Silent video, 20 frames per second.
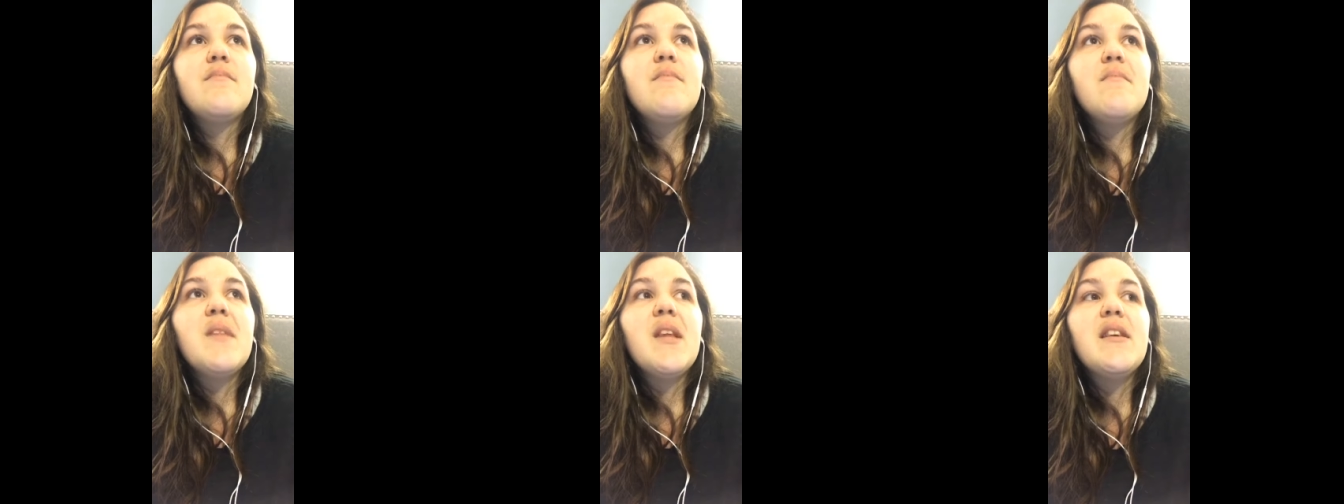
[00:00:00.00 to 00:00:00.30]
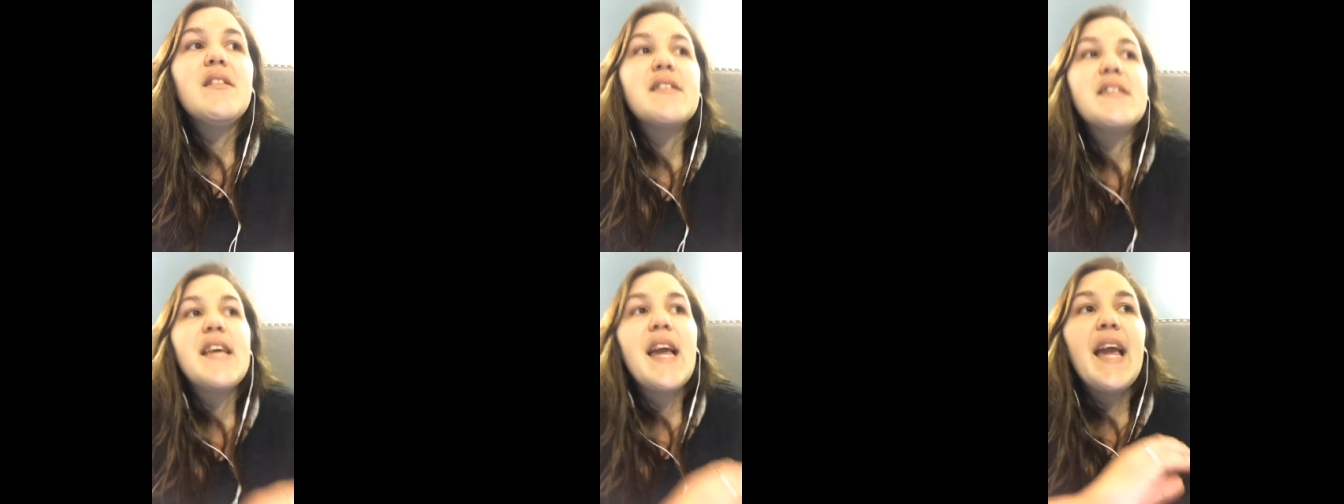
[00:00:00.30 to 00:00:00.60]

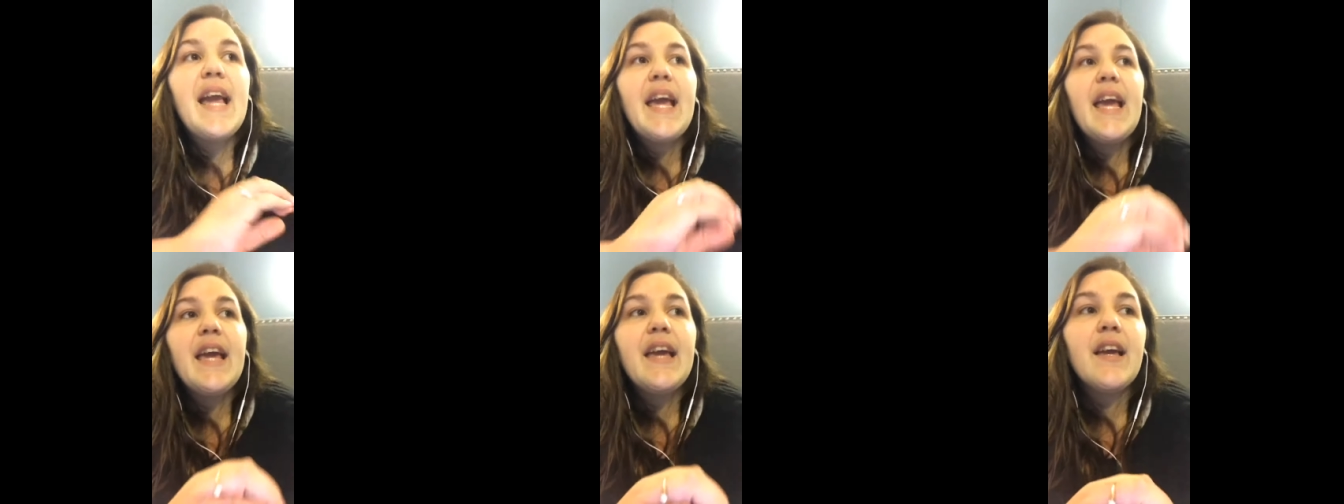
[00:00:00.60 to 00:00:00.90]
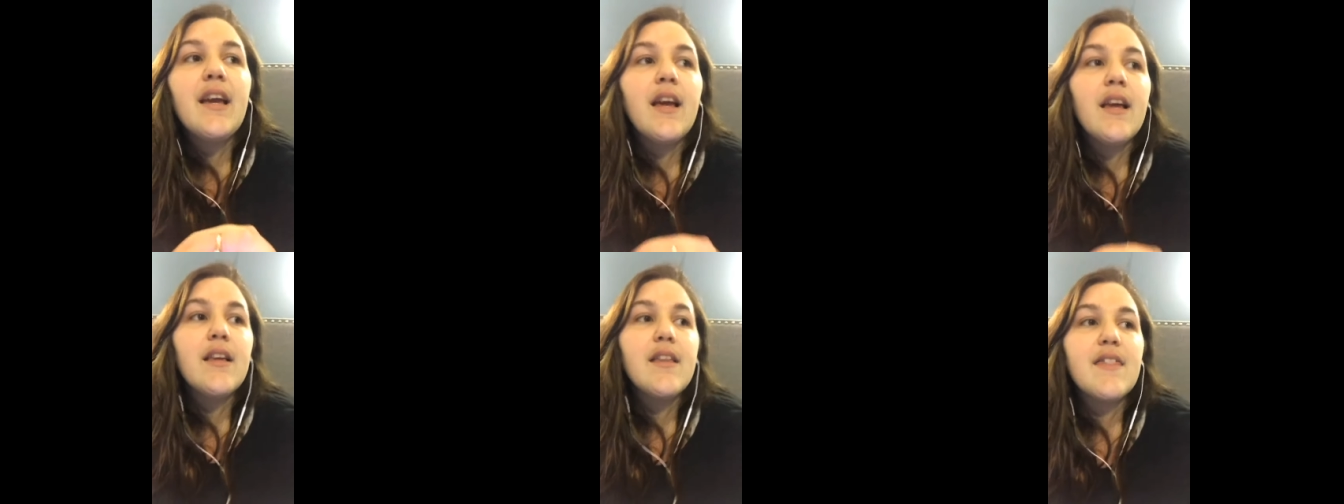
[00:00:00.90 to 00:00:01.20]

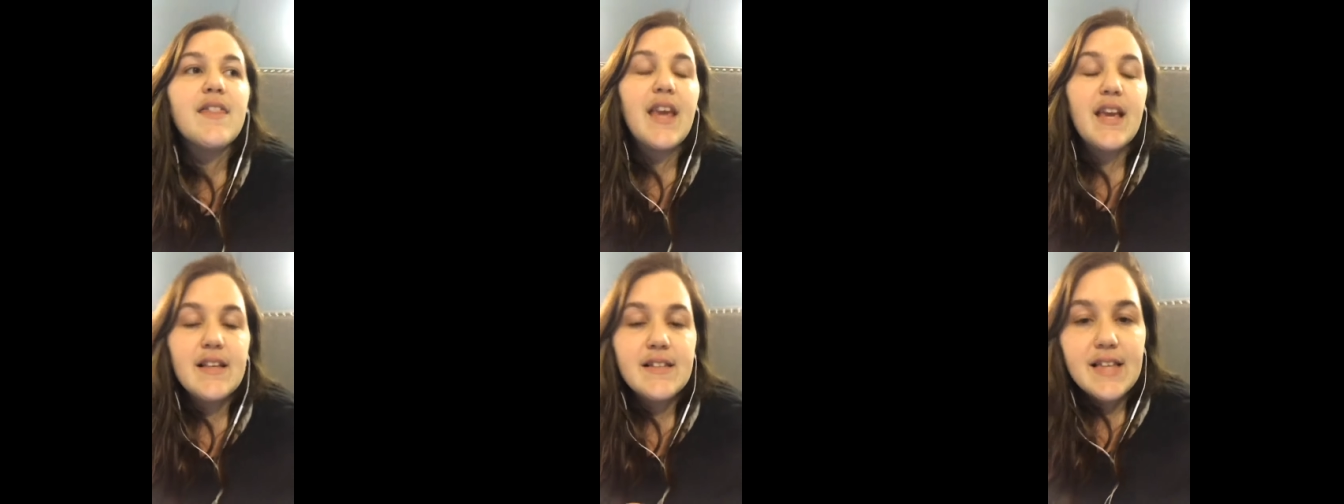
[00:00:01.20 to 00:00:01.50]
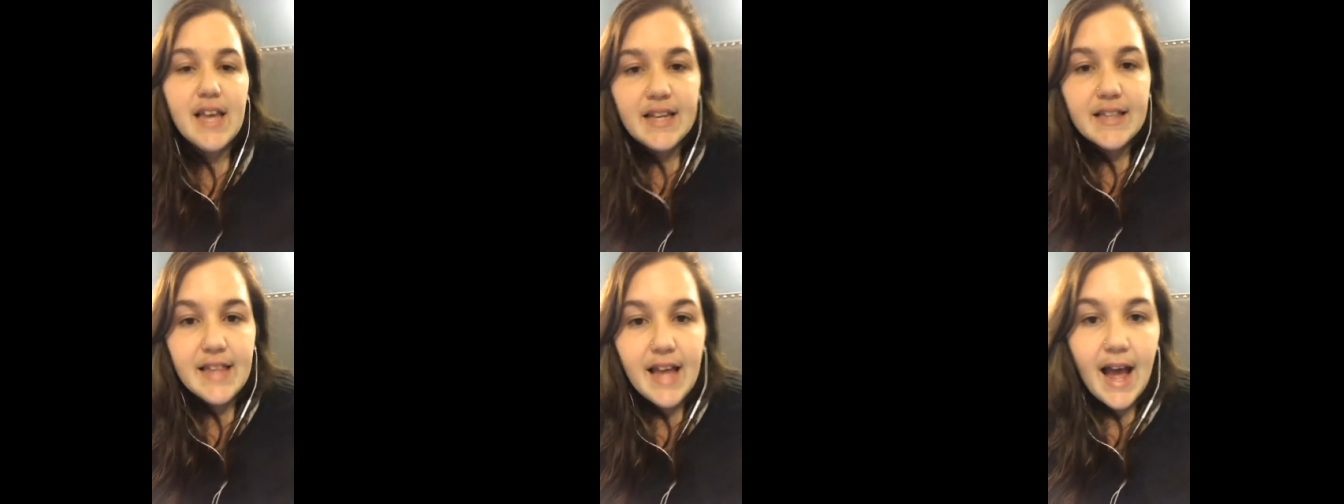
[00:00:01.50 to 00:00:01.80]
saying things
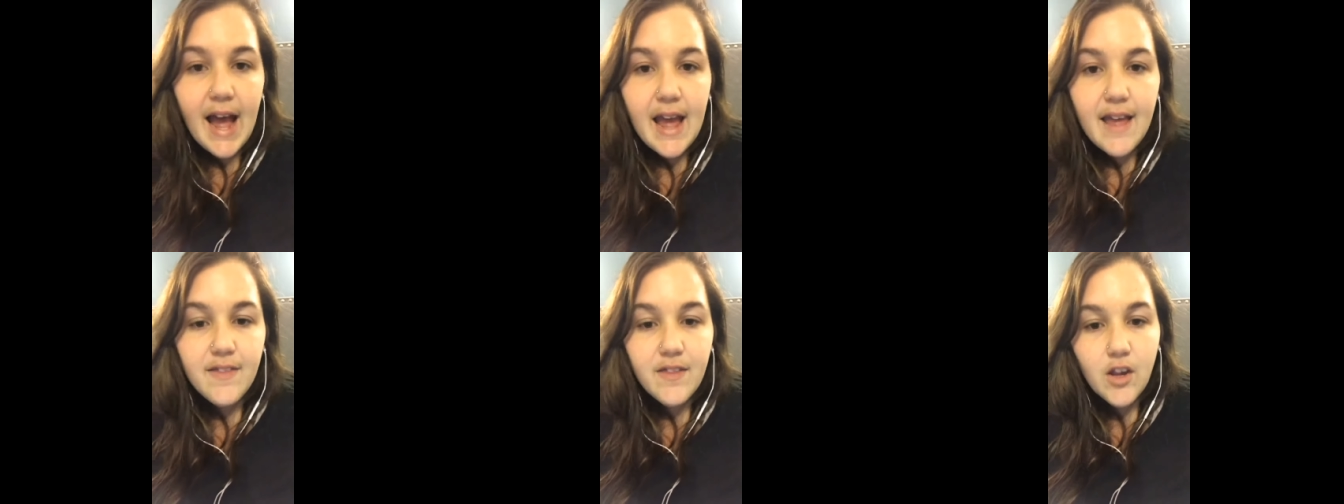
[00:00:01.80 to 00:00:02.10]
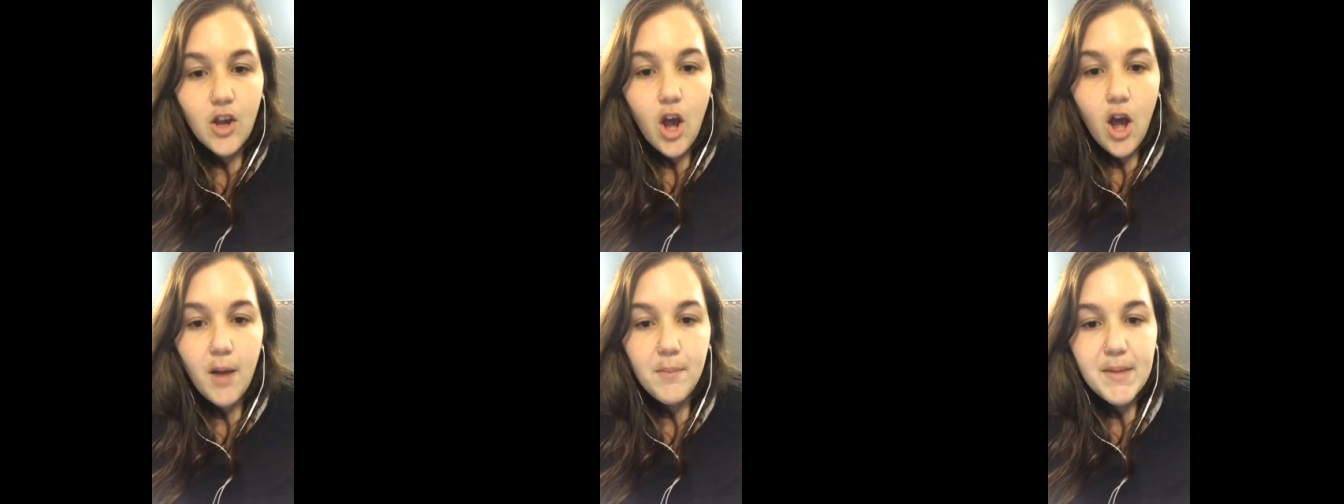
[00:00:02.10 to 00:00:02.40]
like that in the
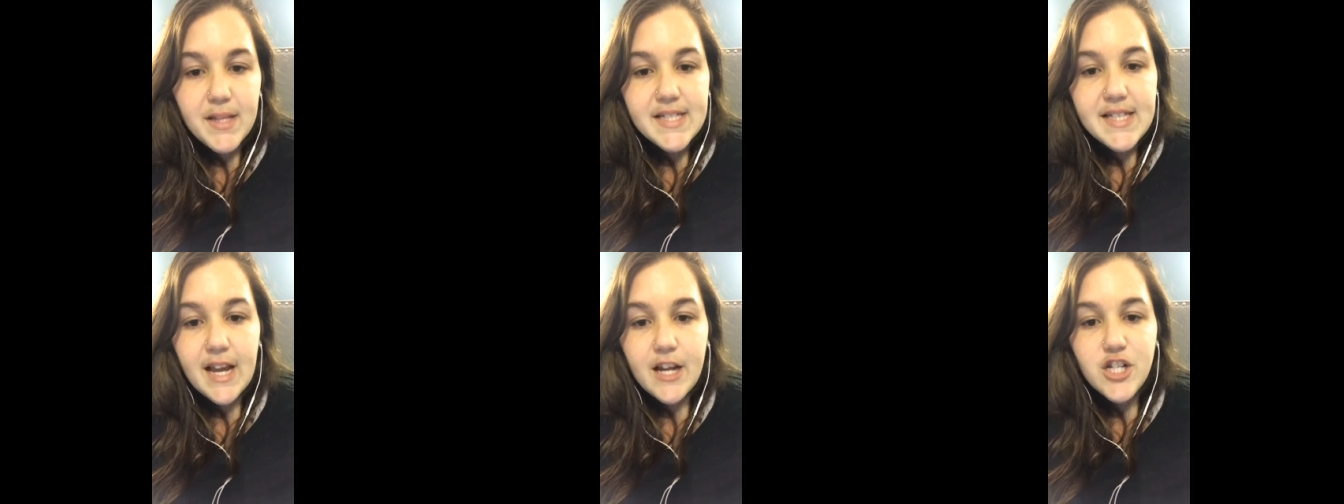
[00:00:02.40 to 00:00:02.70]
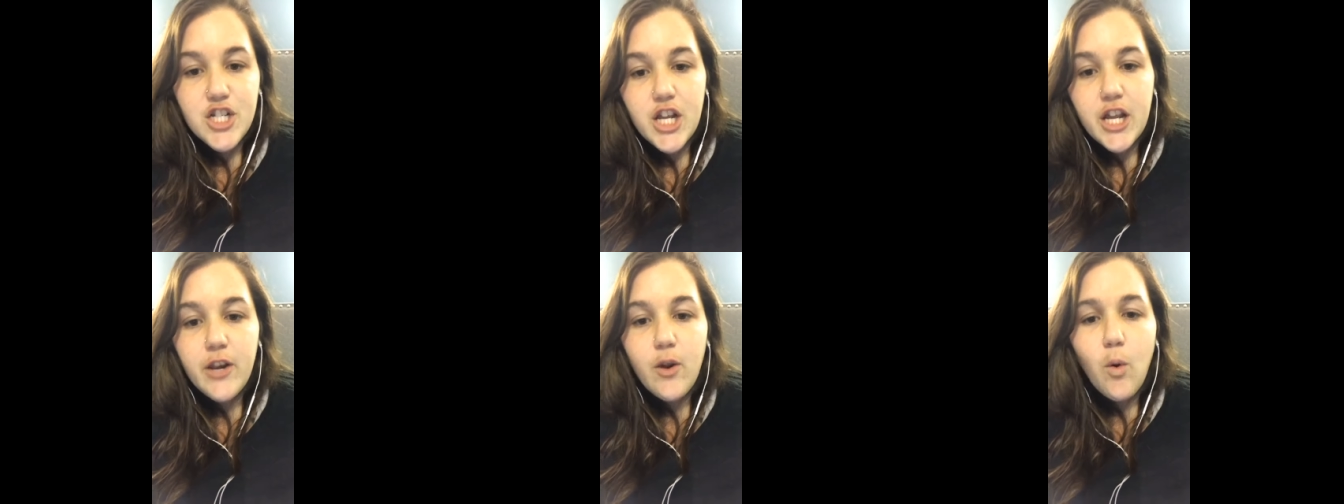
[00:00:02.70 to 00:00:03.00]
comment
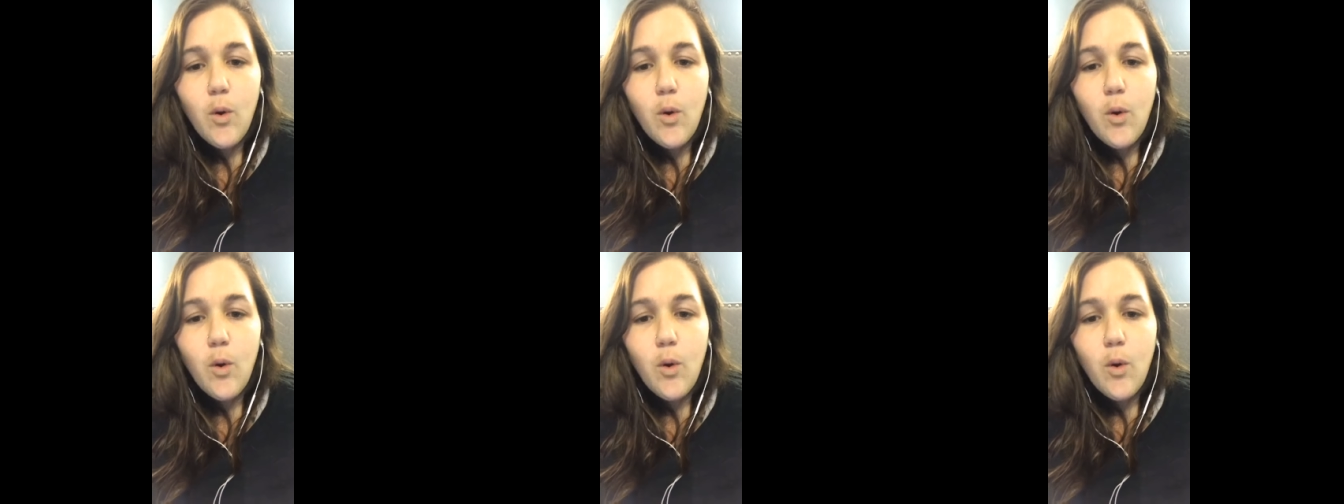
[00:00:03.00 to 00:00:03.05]
section,